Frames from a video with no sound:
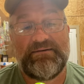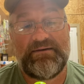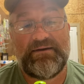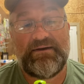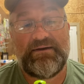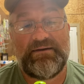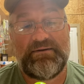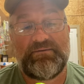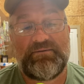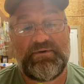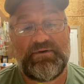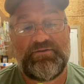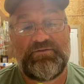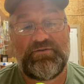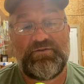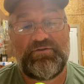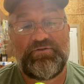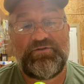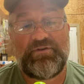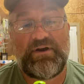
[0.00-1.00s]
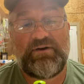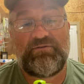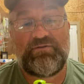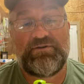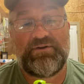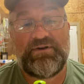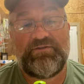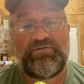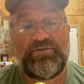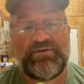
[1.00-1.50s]
because um, there's several
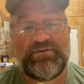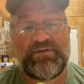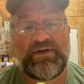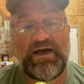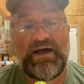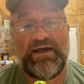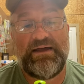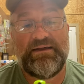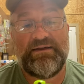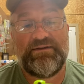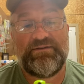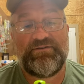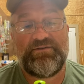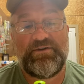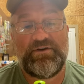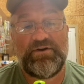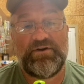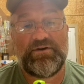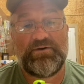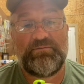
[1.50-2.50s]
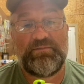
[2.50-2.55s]
different tie ins here.